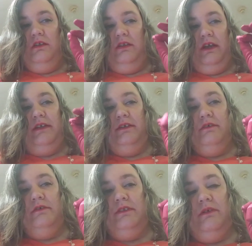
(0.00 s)
The
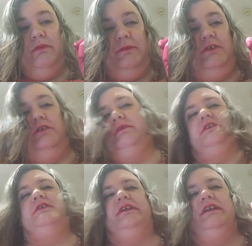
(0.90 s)
ideal that women should be
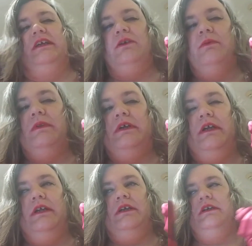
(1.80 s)
treated
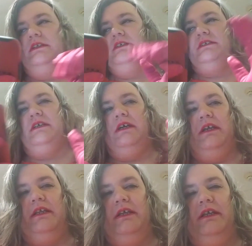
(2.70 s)
equally in
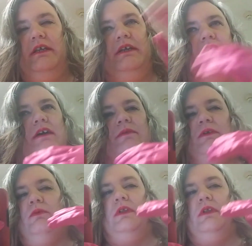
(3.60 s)
society and have equal